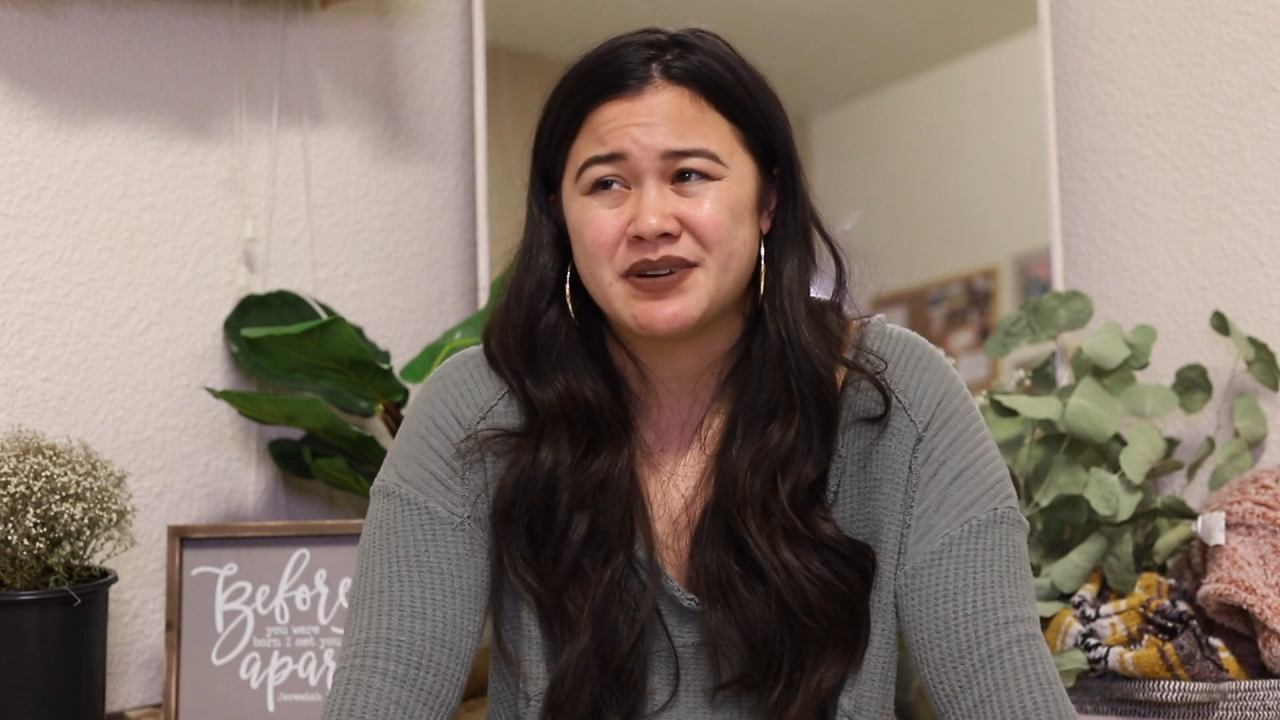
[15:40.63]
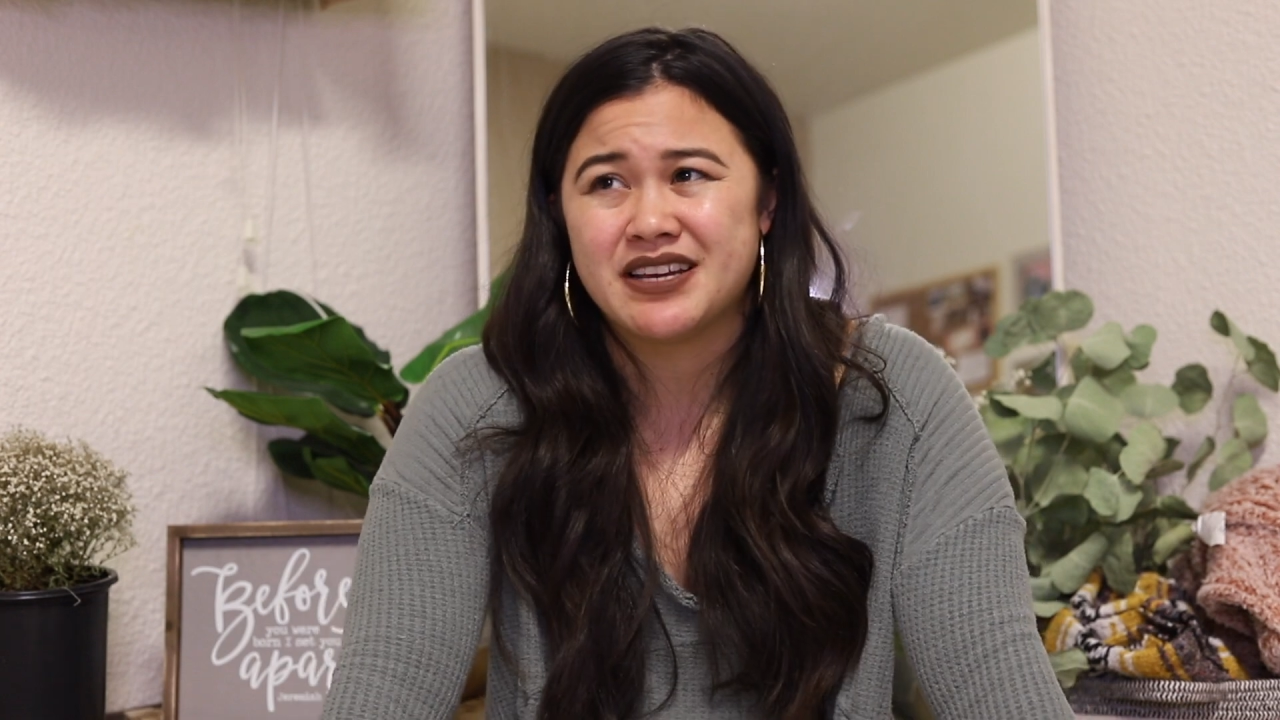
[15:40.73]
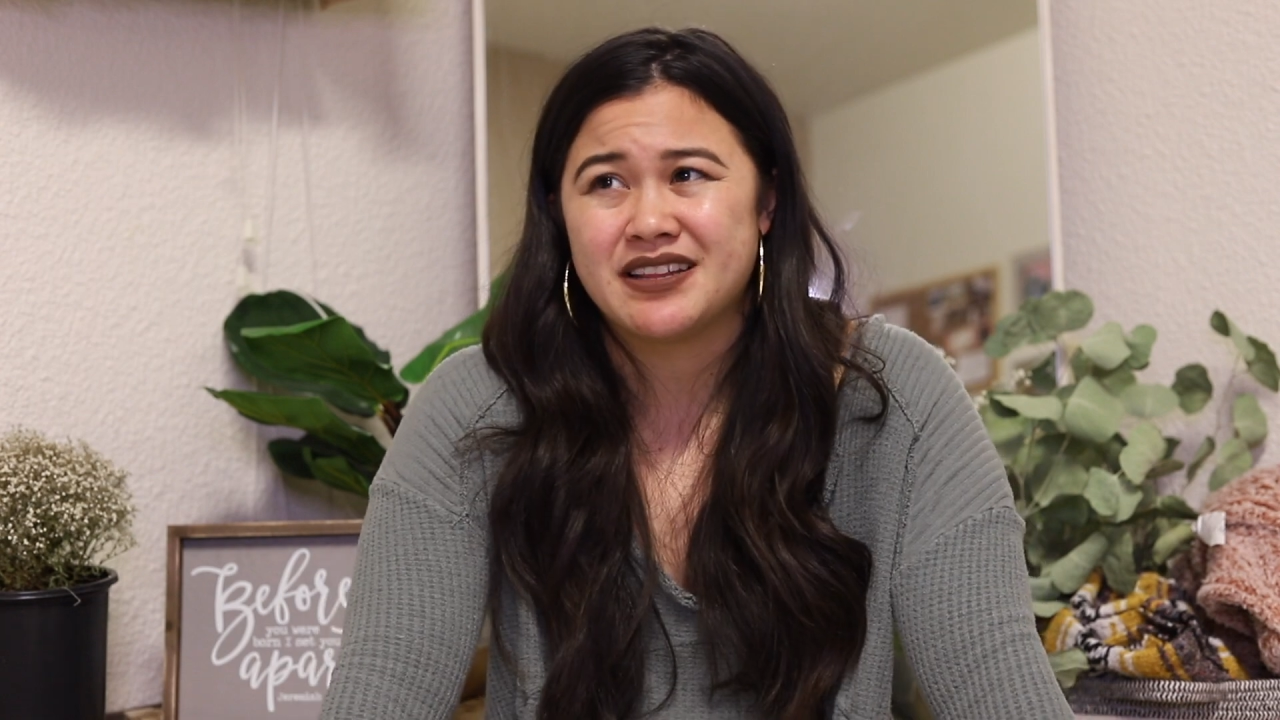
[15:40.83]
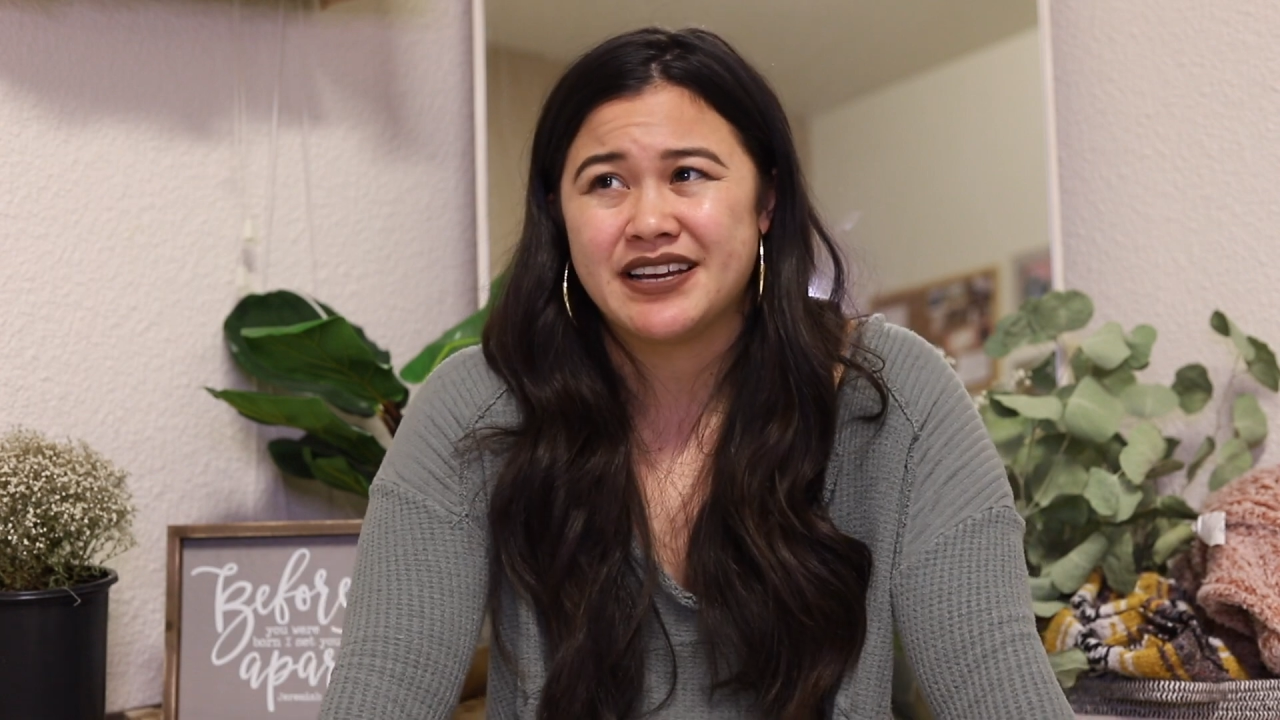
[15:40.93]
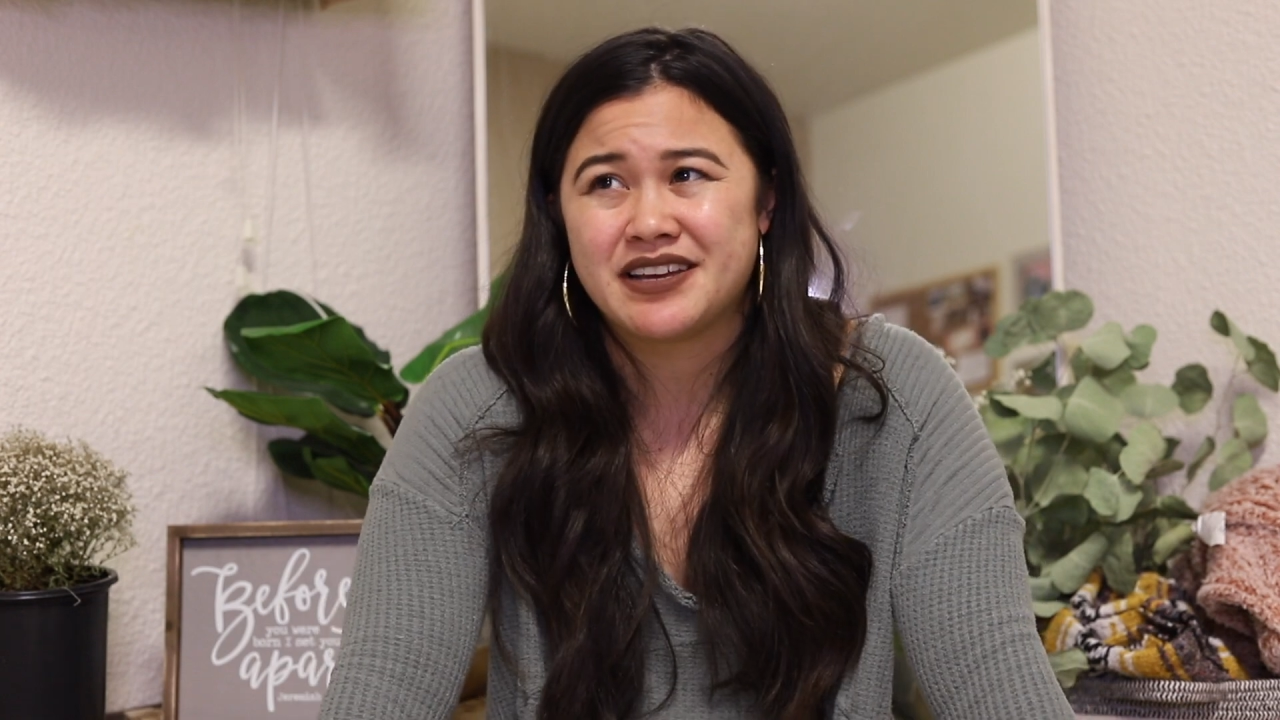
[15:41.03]

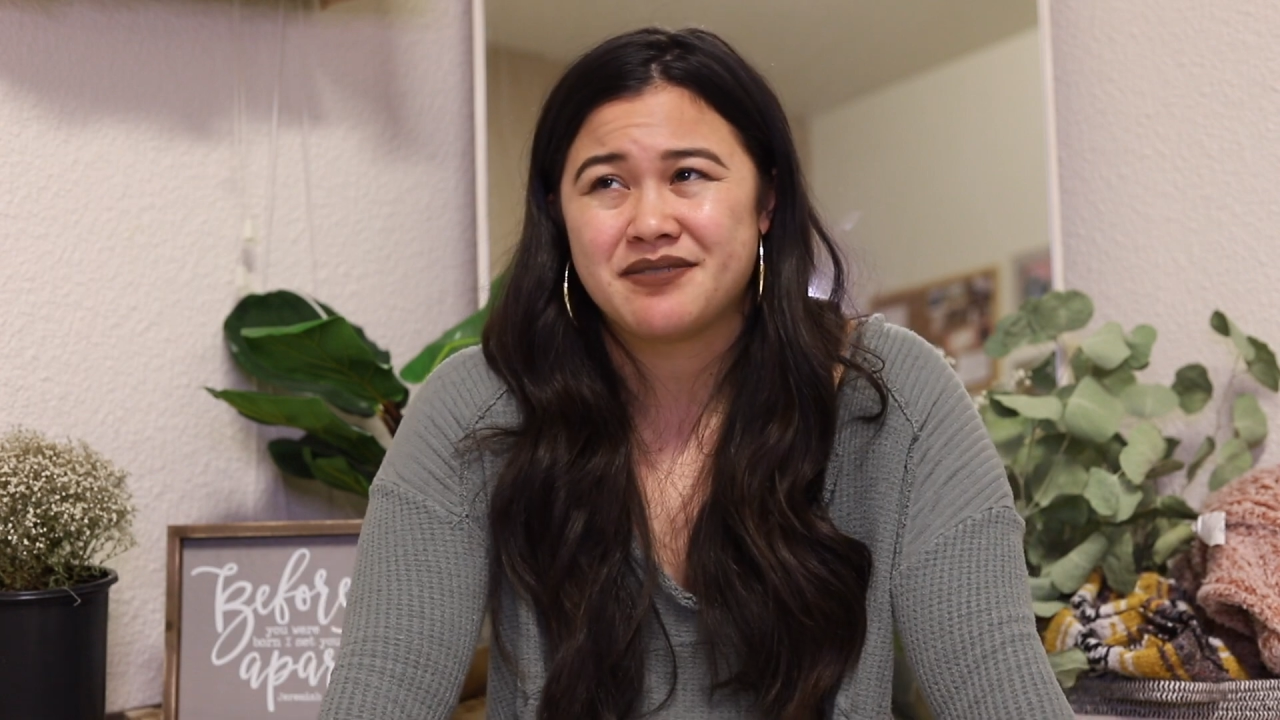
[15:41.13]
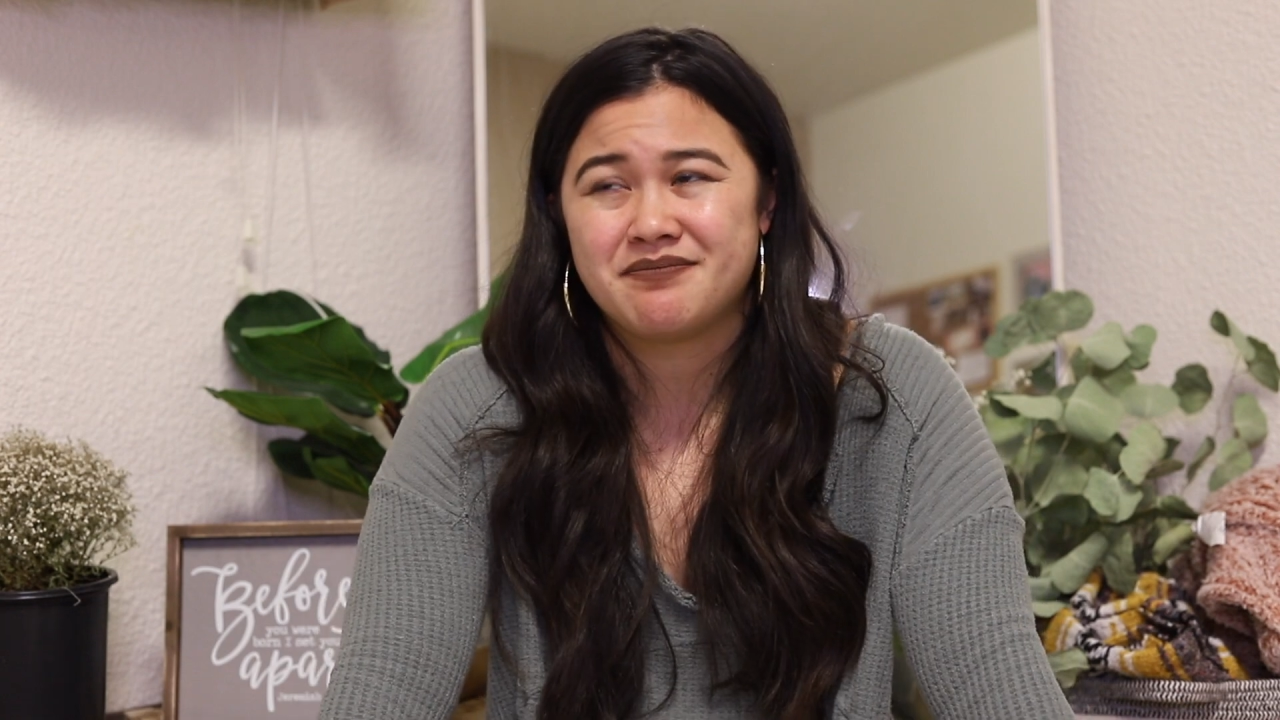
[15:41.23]
but like